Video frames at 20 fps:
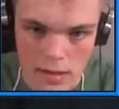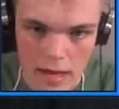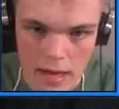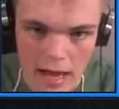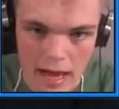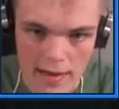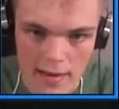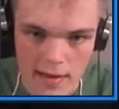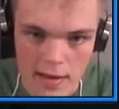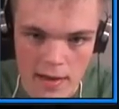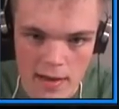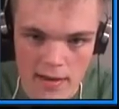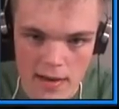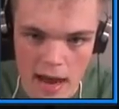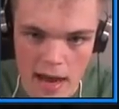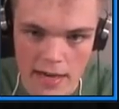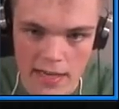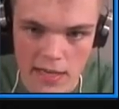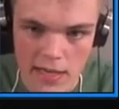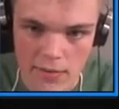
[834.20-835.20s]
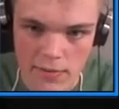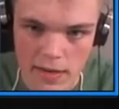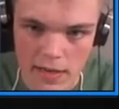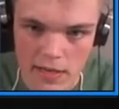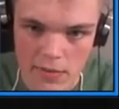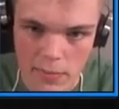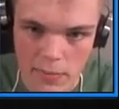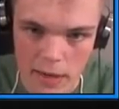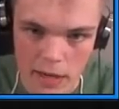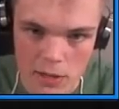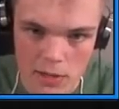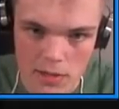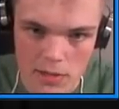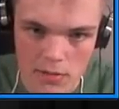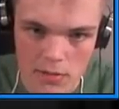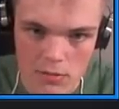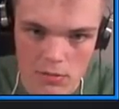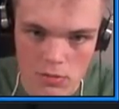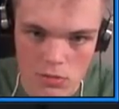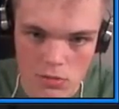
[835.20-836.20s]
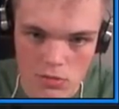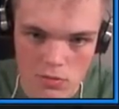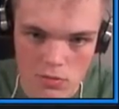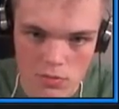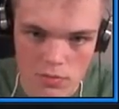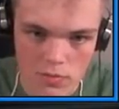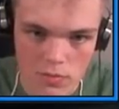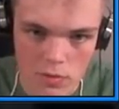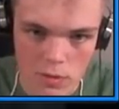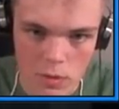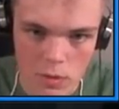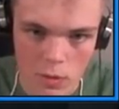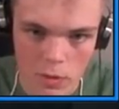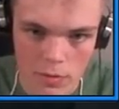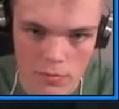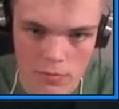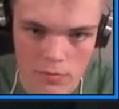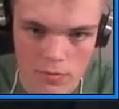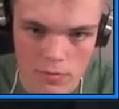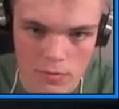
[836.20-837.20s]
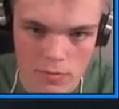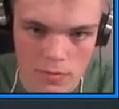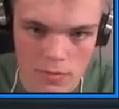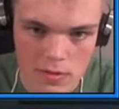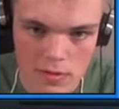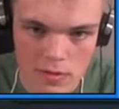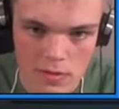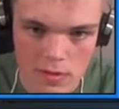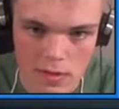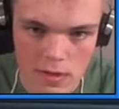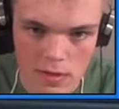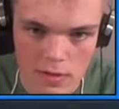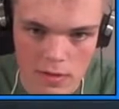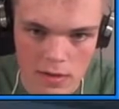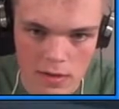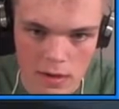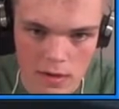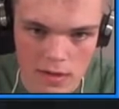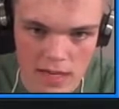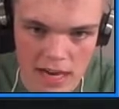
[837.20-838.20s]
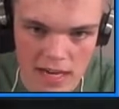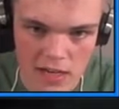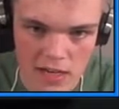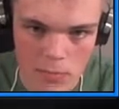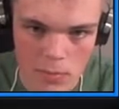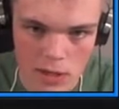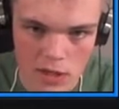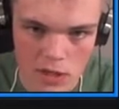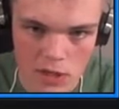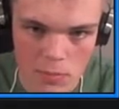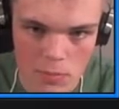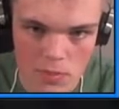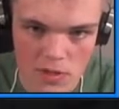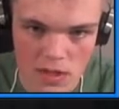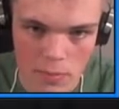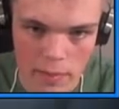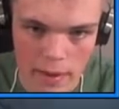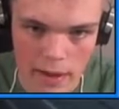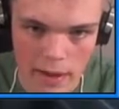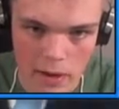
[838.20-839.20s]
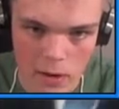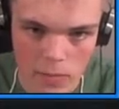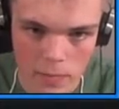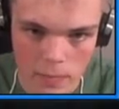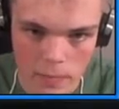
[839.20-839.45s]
I need to activate my... Or contact my ship somehow.